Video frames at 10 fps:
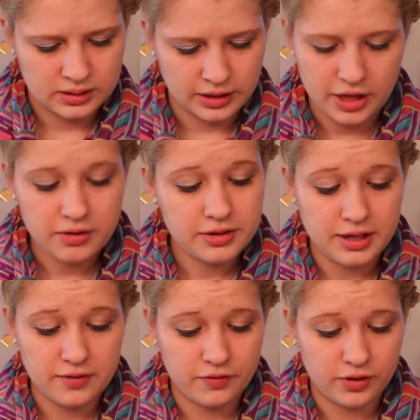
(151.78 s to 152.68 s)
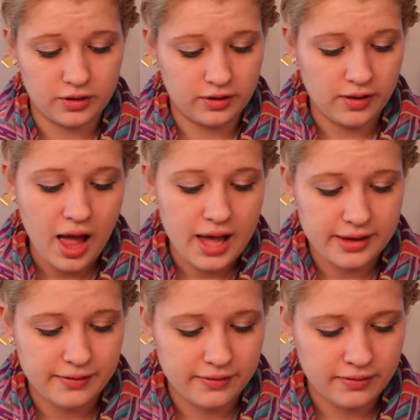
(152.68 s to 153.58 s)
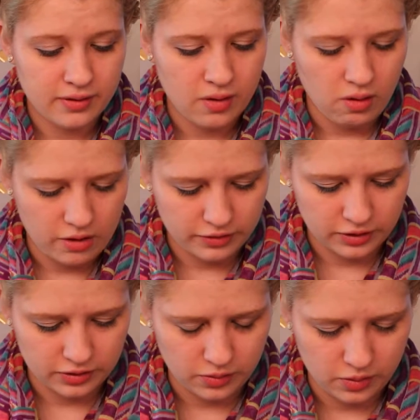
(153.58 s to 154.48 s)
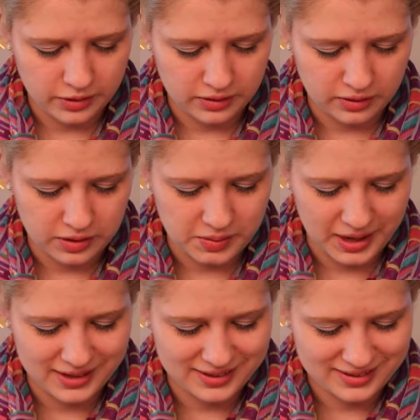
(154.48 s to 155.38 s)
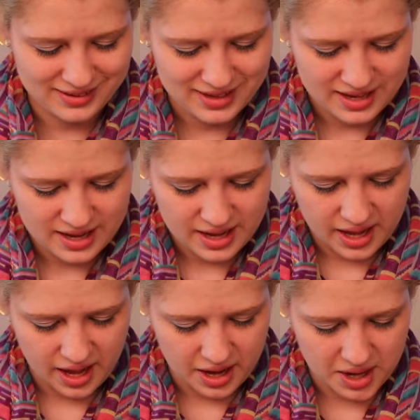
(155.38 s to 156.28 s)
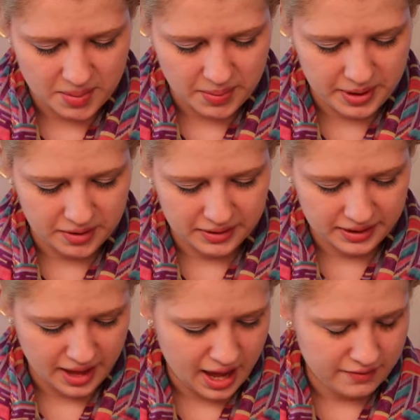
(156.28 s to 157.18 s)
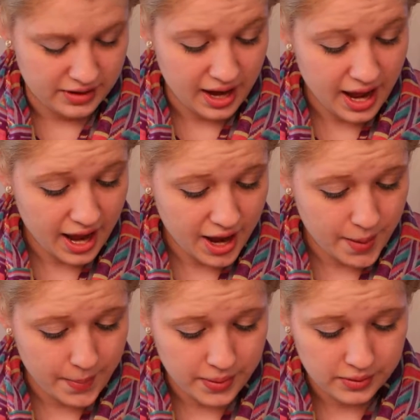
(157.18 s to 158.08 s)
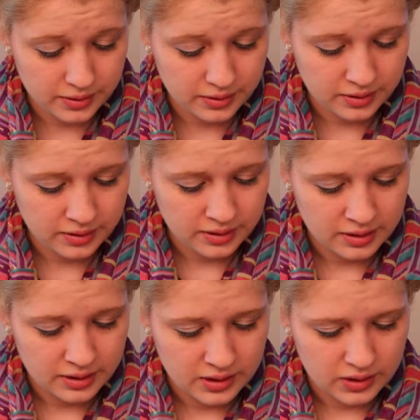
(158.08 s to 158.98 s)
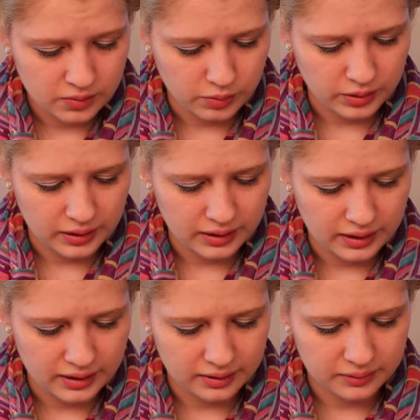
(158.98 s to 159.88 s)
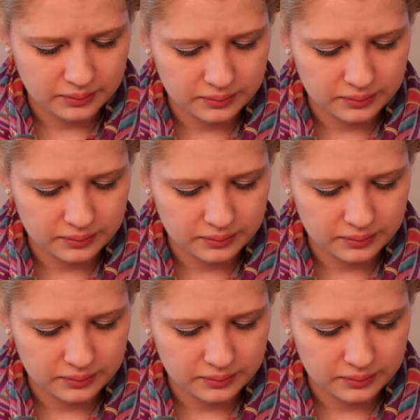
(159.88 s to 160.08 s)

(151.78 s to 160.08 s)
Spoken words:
guaranteed for life, offer good only in the US. Apparently they have an app where you can get,